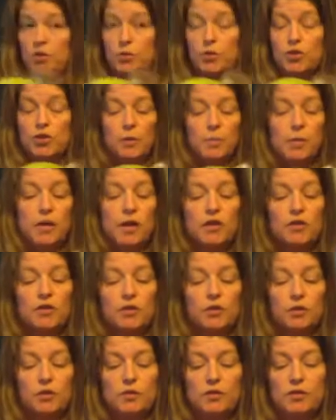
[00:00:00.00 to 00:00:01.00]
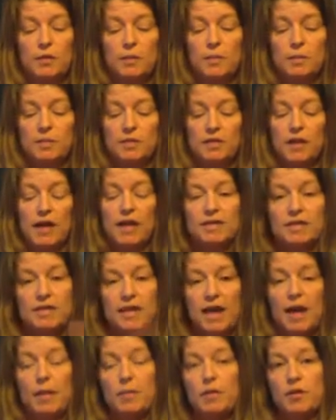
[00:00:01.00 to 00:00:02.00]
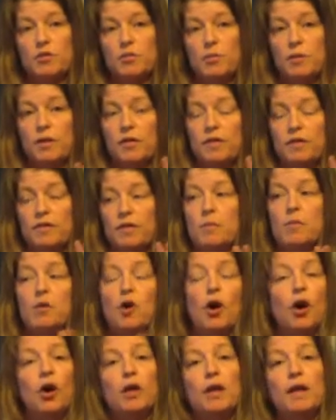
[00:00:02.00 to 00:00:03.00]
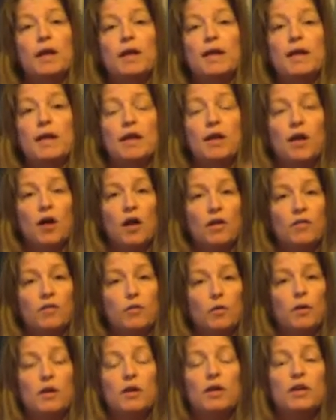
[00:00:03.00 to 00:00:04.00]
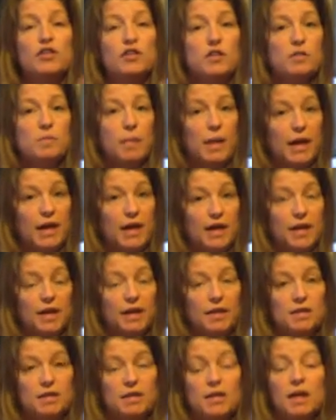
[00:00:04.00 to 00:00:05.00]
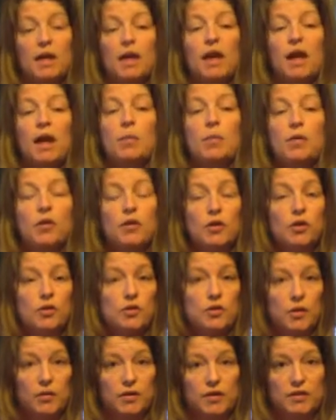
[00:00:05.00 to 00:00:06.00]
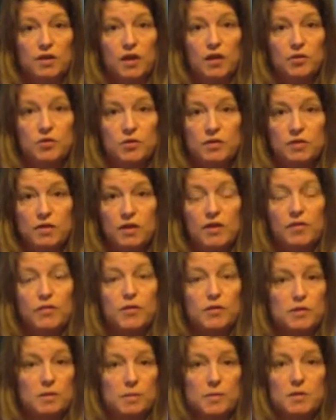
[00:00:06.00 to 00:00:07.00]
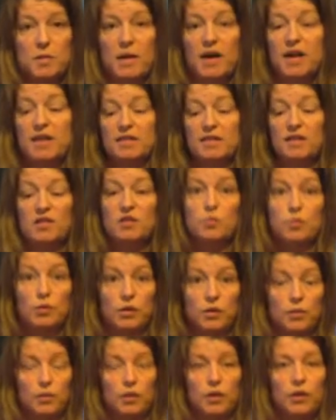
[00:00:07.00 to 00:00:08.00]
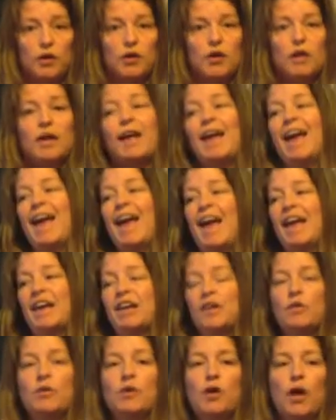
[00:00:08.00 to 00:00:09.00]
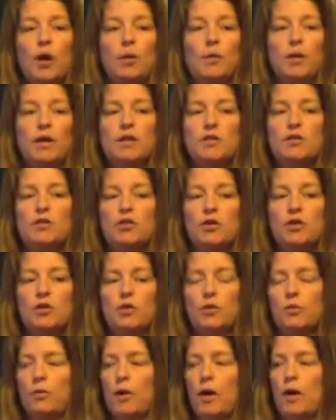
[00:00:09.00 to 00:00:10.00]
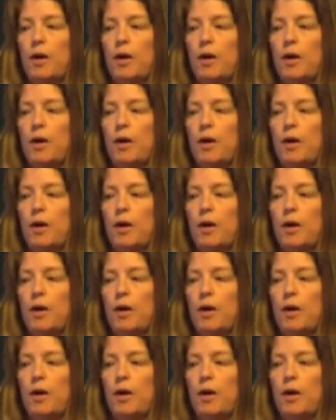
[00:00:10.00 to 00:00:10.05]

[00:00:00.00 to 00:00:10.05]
which I'm going to do some sliced cabbage with some garlic and olive oil and just bake it. Put a little Tony Chachere's on it for some spice, and it's really, really good. And it'll go into